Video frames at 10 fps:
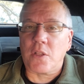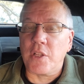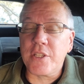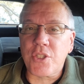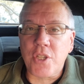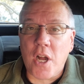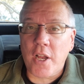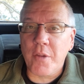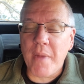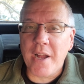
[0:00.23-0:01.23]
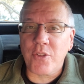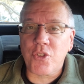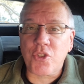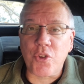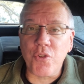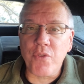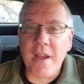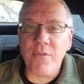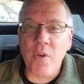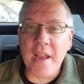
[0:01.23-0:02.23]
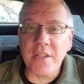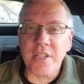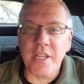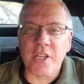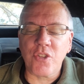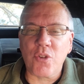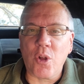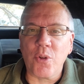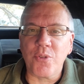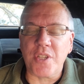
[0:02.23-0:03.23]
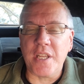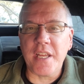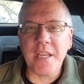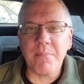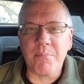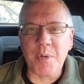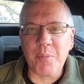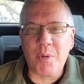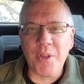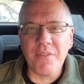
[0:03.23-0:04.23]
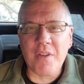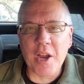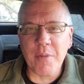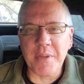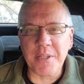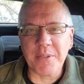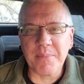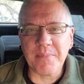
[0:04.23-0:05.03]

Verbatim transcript: Let's talk about screwdriver antenna controllers in a mobile environment.